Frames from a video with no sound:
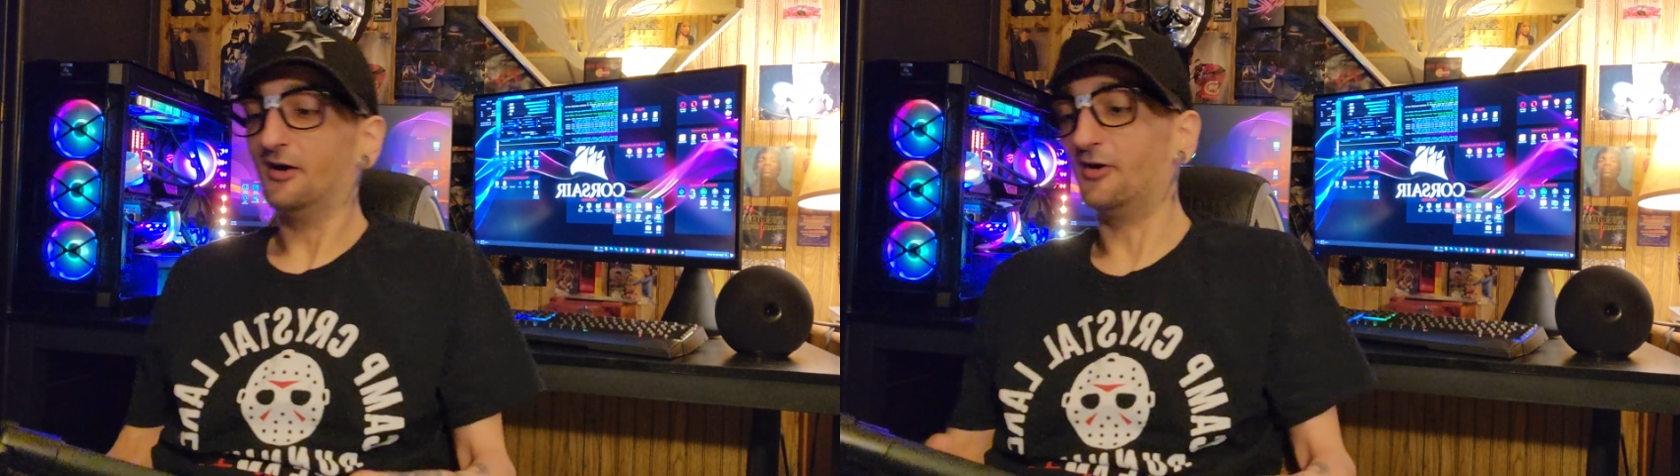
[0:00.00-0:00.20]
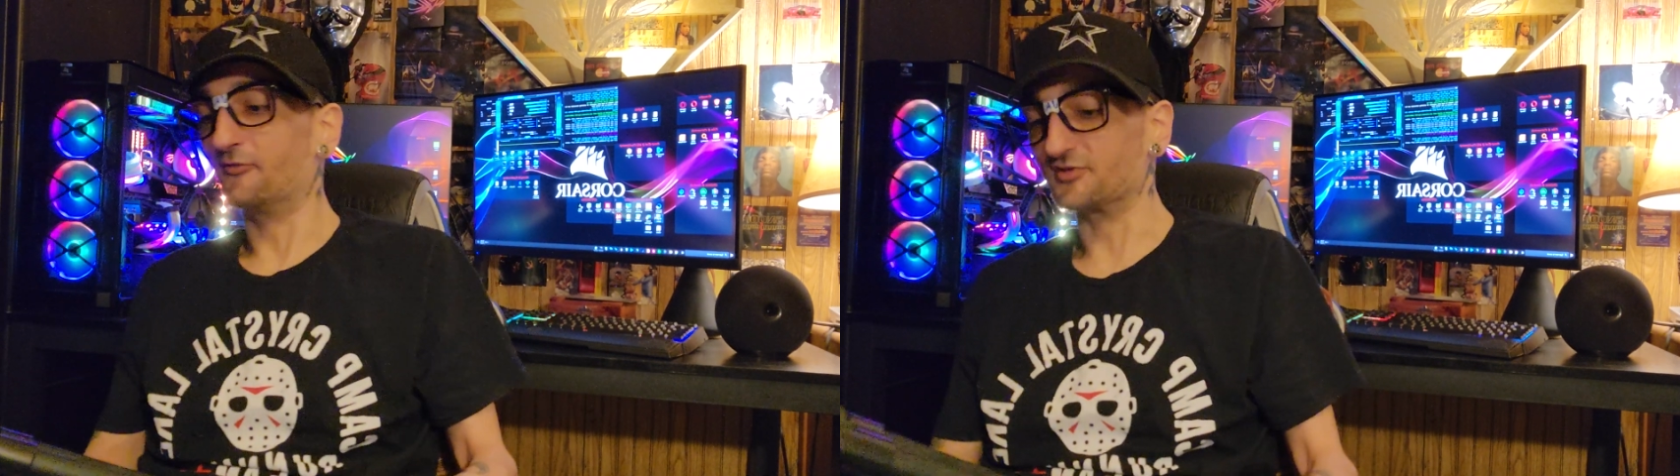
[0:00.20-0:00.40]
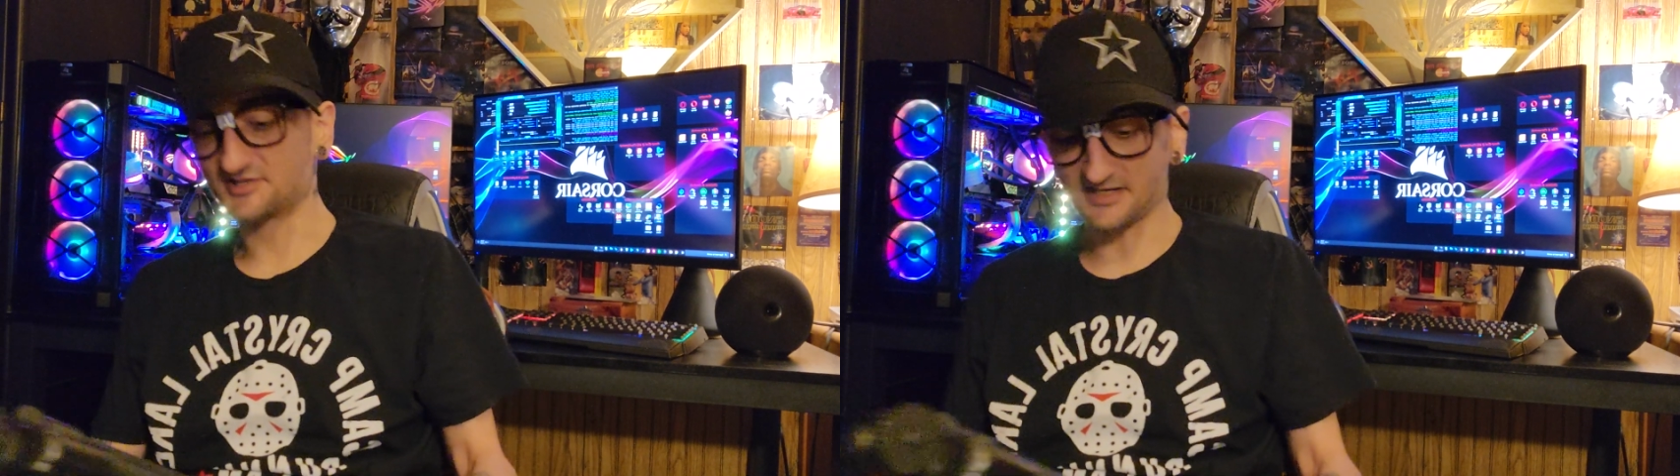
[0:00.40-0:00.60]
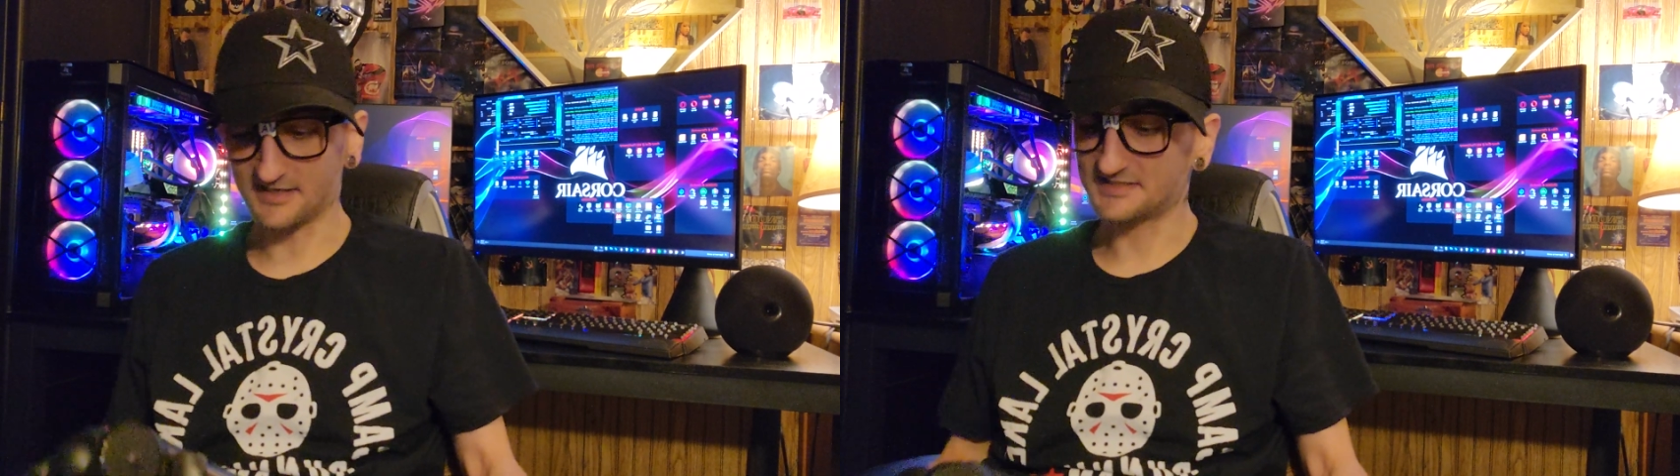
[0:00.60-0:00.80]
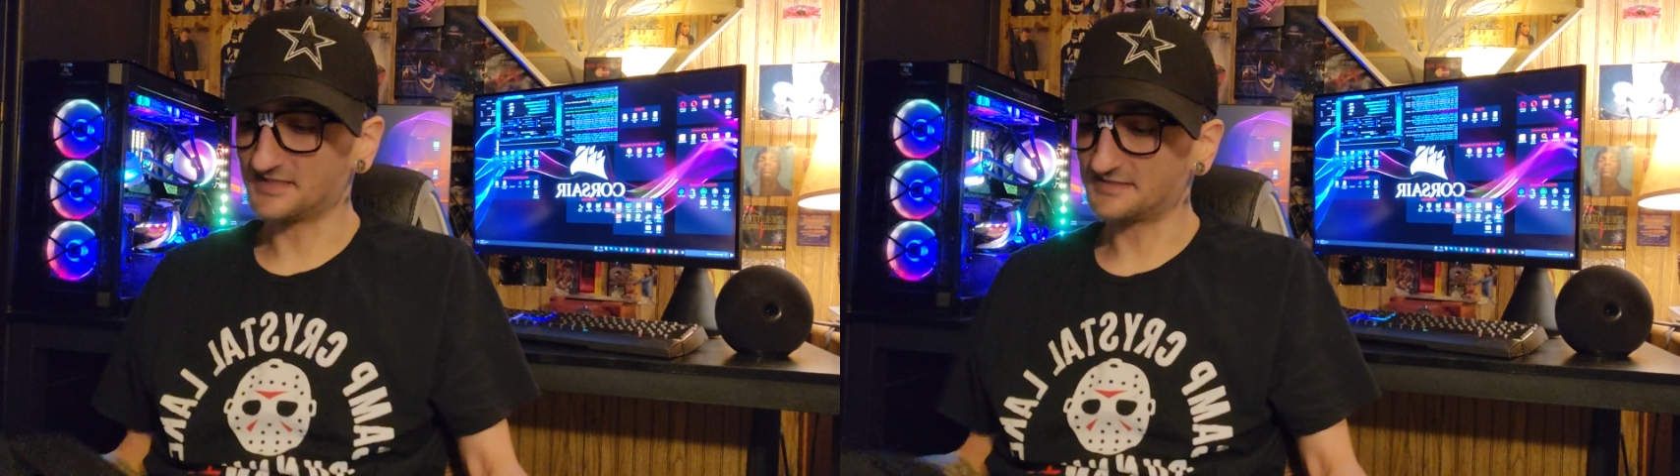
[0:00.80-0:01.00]

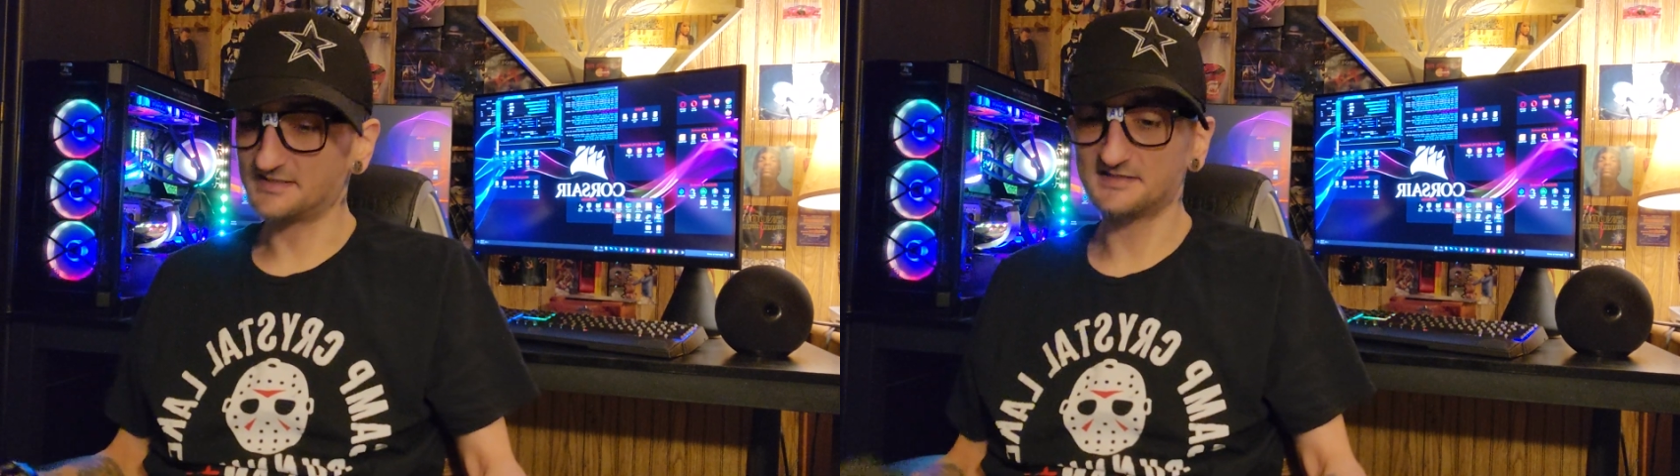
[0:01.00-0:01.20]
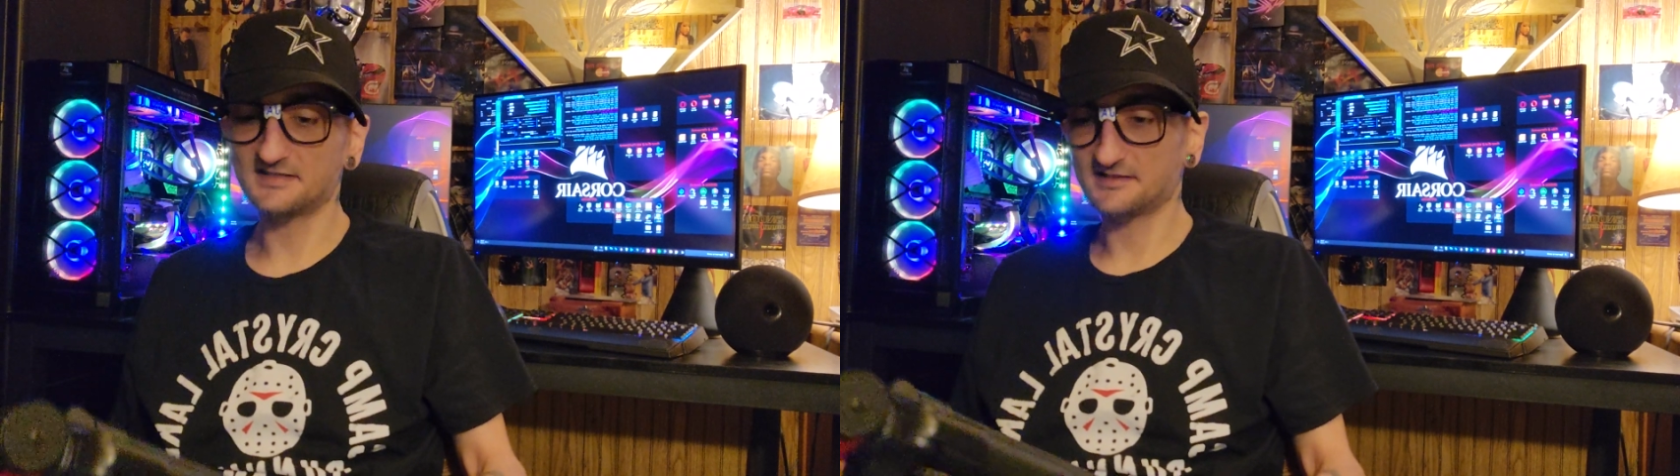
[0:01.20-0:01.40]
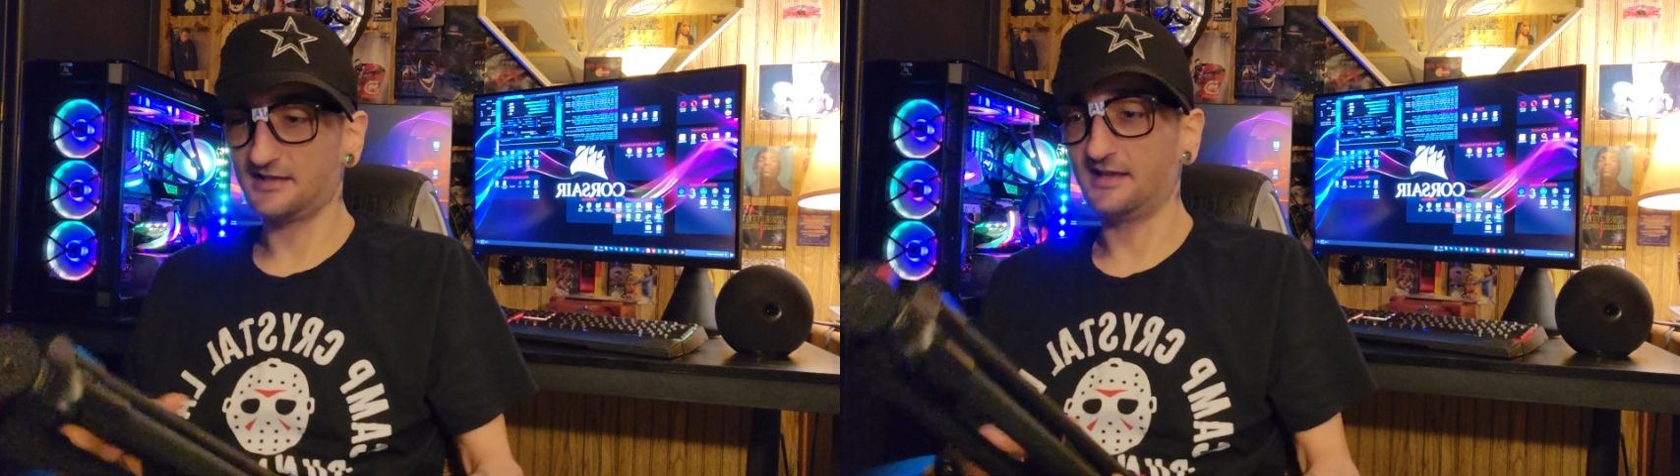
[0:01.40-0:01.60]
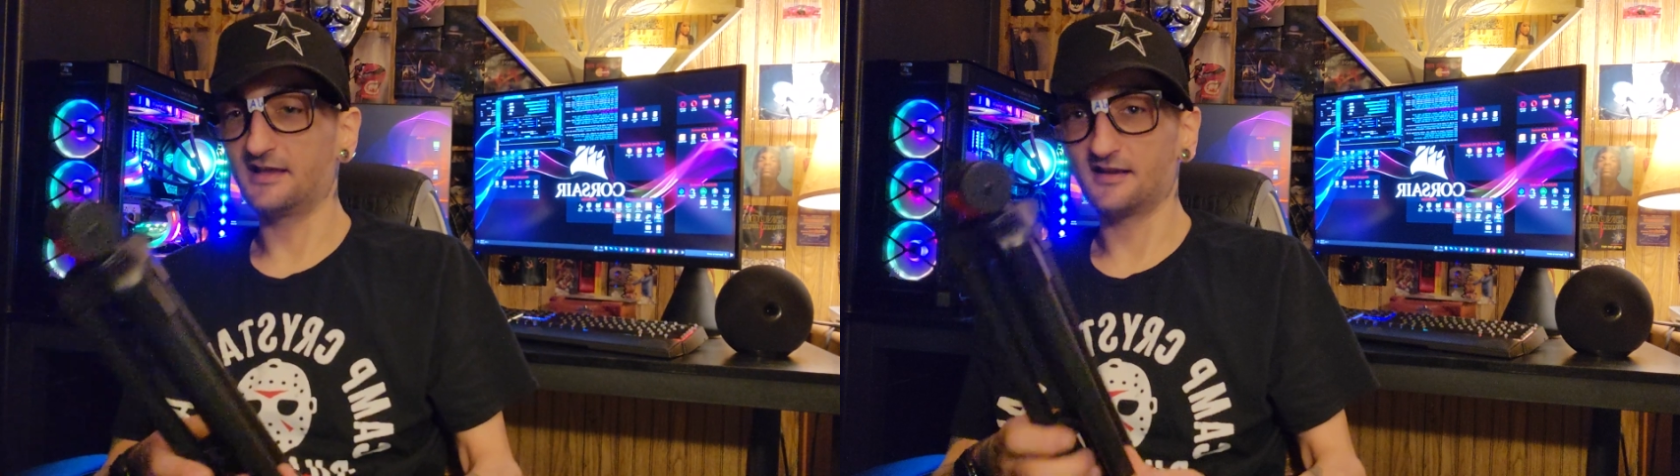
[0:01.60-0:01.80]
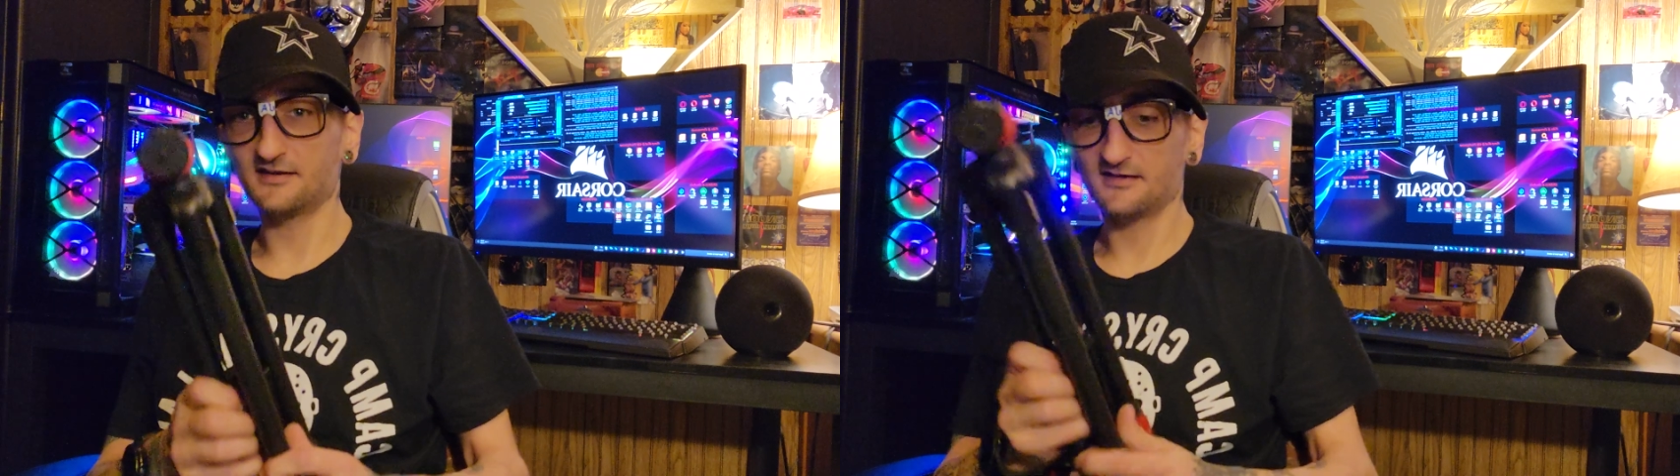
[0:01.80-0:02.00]
Overstock sent it,
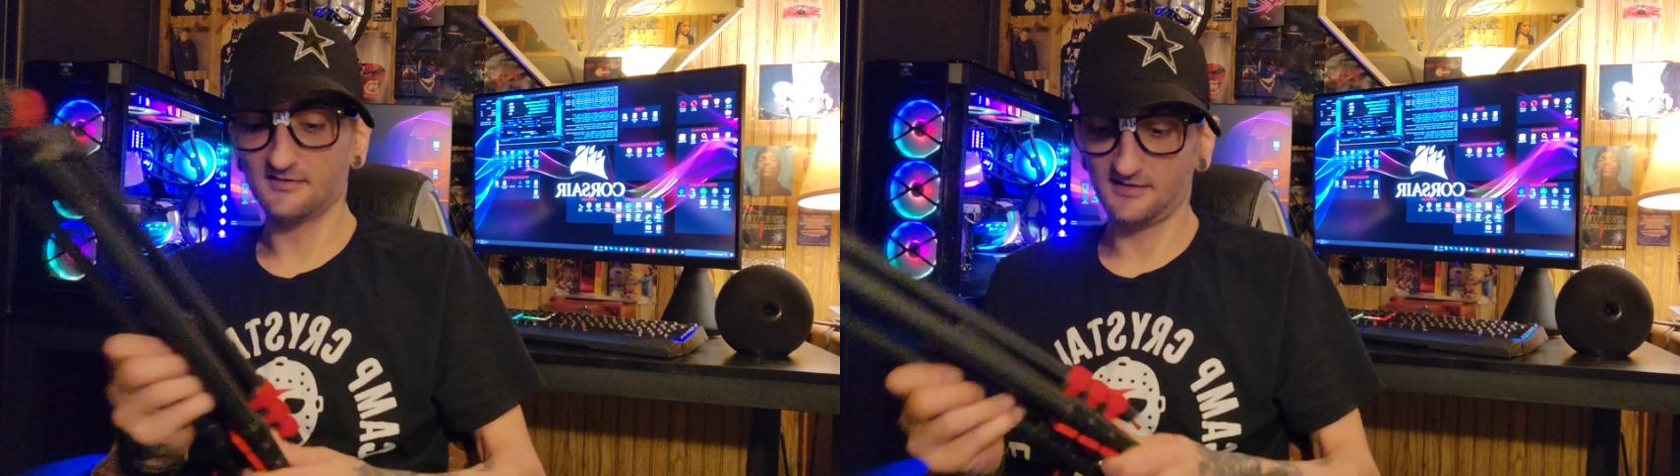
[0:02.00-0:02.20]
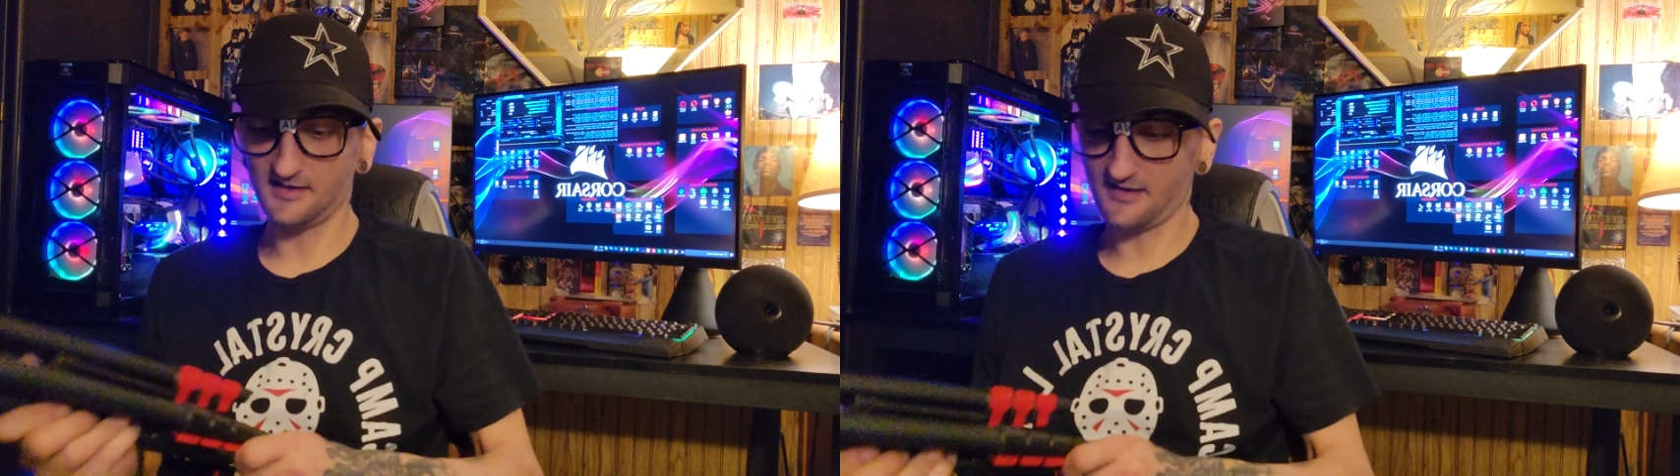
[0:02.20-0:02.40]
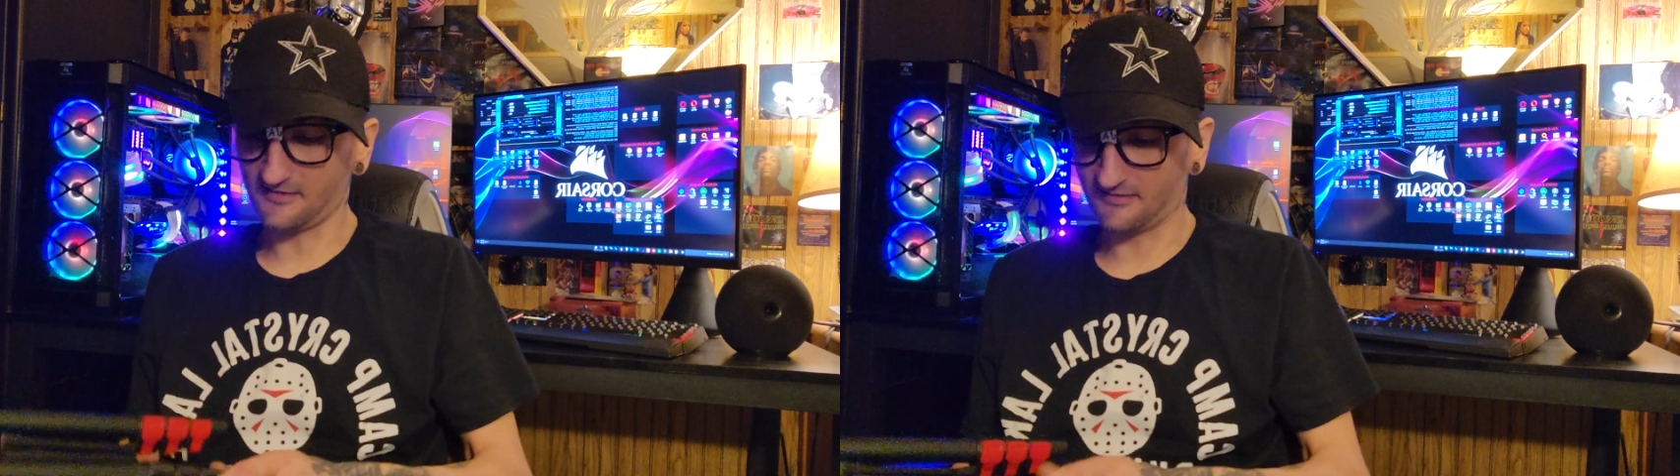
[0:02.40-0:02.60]
and yeah,